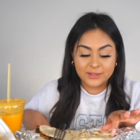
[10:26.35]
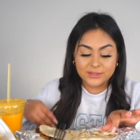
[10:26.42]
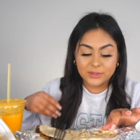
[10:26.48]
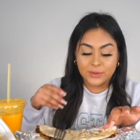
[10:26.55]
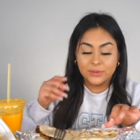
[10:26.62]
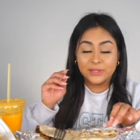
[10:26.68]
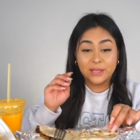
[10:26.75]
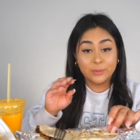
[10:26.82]

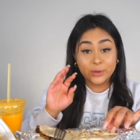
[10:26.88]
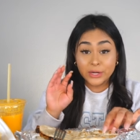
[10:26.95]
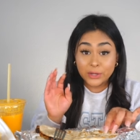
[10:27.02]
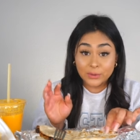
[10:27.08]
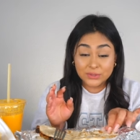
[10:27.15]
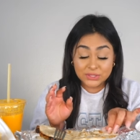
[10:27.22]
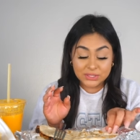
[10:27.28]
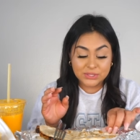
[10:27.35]
So Liam already
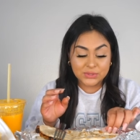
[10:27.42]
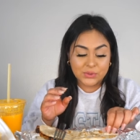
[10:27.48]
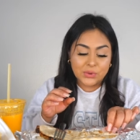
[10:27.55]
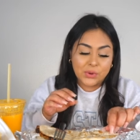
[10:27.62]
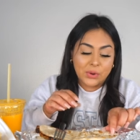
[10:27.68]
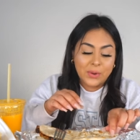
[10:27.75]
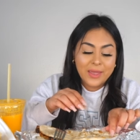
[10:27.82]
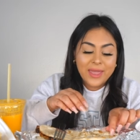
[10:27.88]
goes to
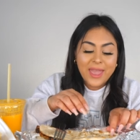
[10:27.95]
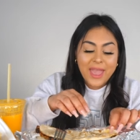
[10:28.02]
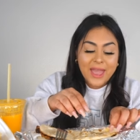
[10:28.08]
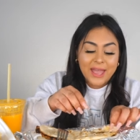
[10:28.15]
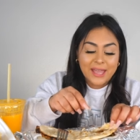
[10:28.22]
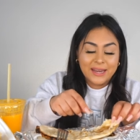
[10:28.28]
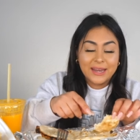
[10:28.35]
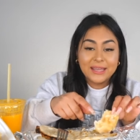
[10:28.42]
school,
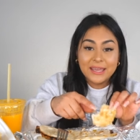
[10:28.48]
and